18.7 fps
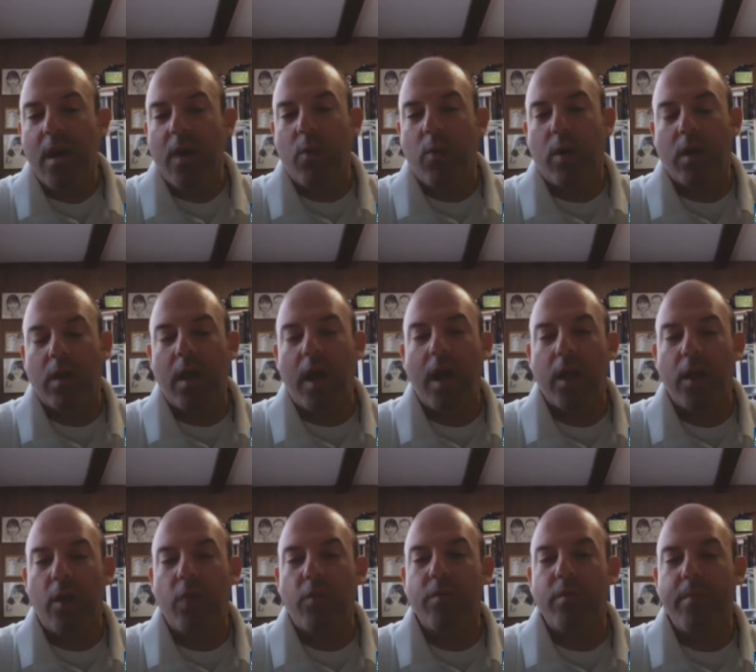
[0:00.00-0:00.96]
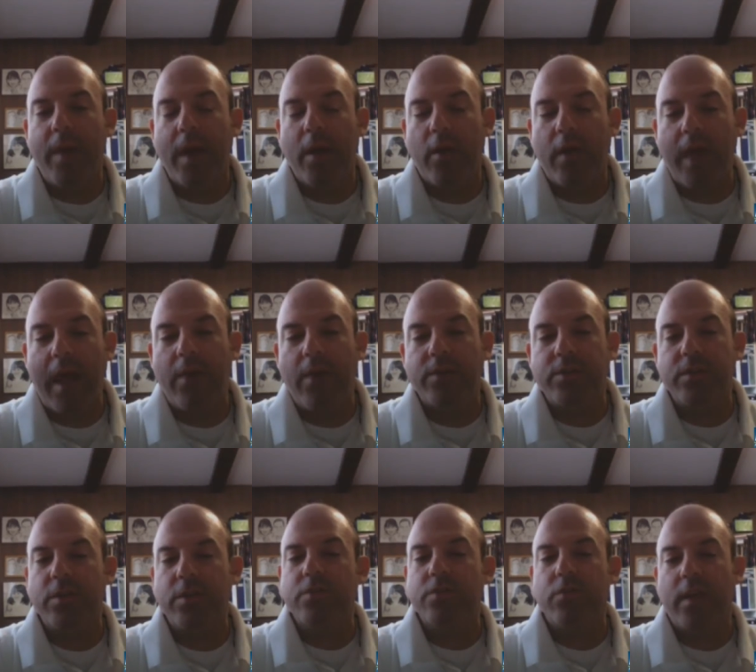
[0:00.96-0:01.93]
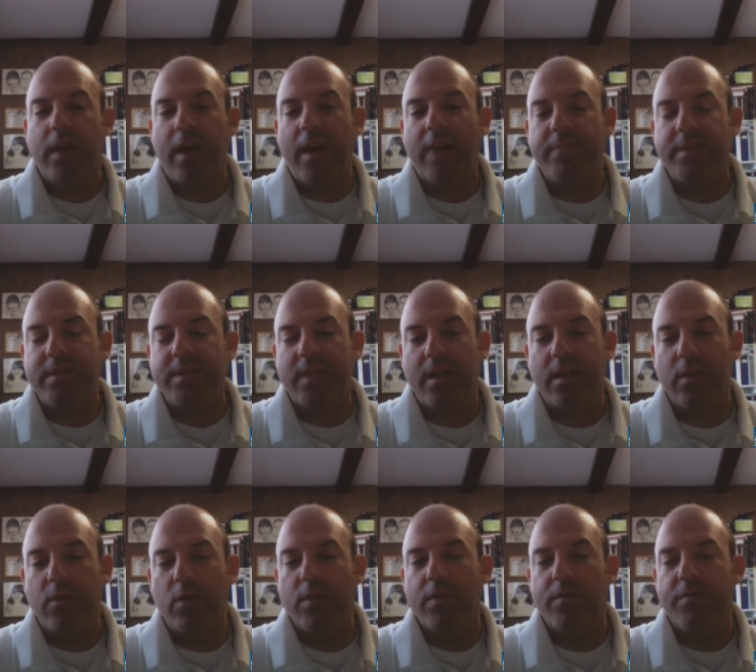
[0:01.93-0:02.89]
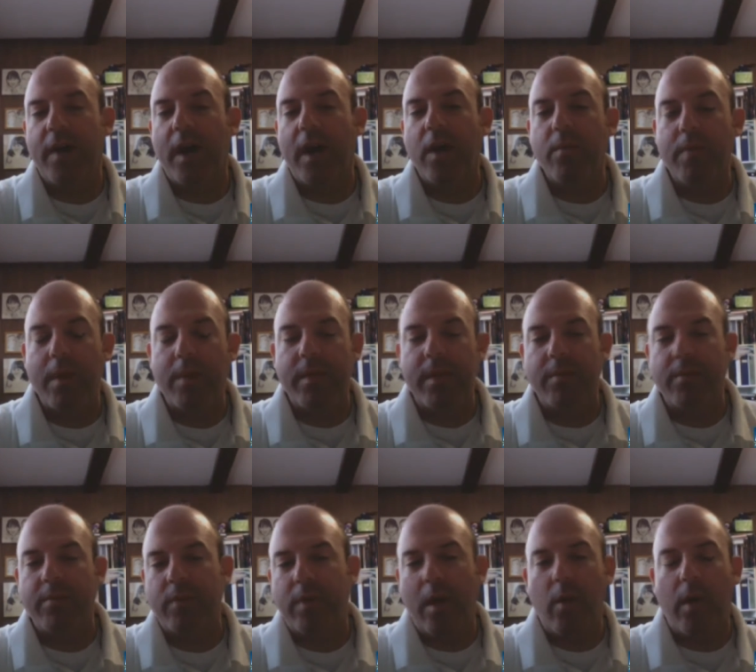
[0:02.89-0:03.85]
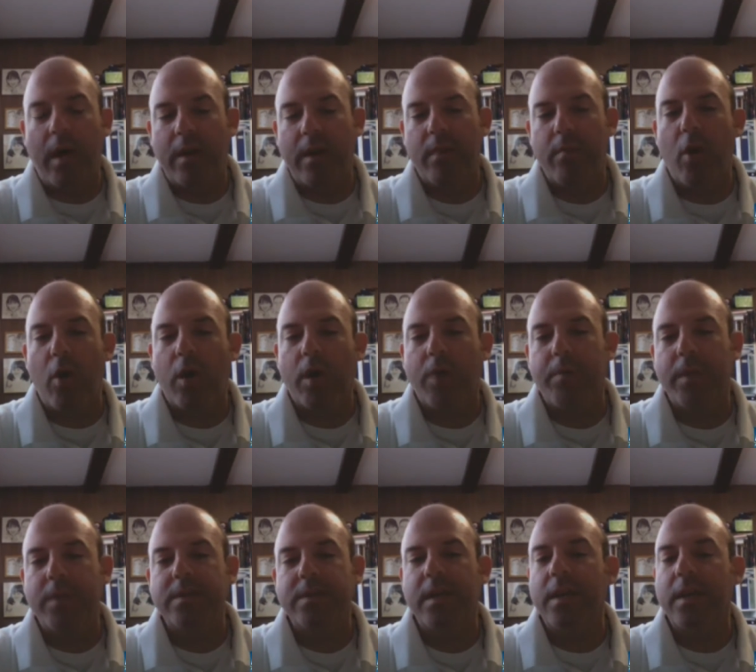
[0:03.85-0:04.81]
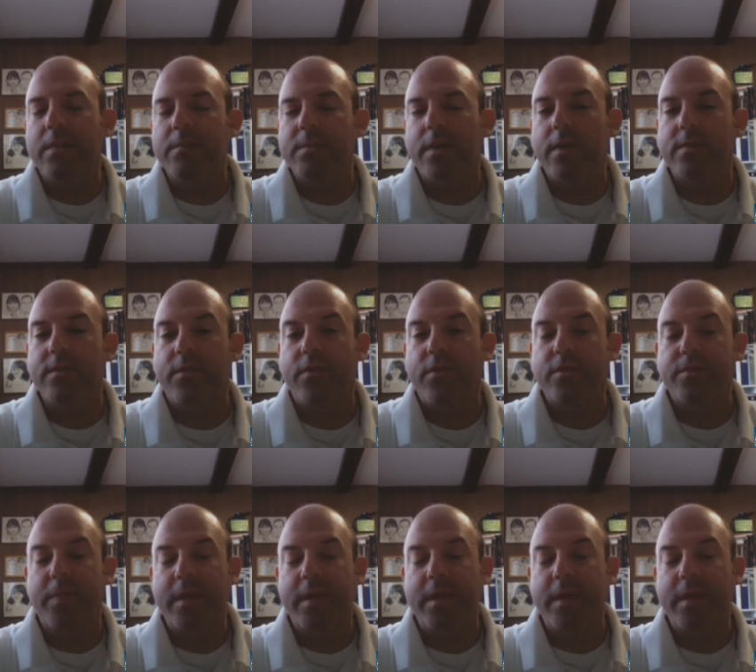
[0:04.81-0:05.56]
where Lyle Overbay or Garrett Jones really have been setting the world afire. Maybe they go out in the marketplace and get themselves a first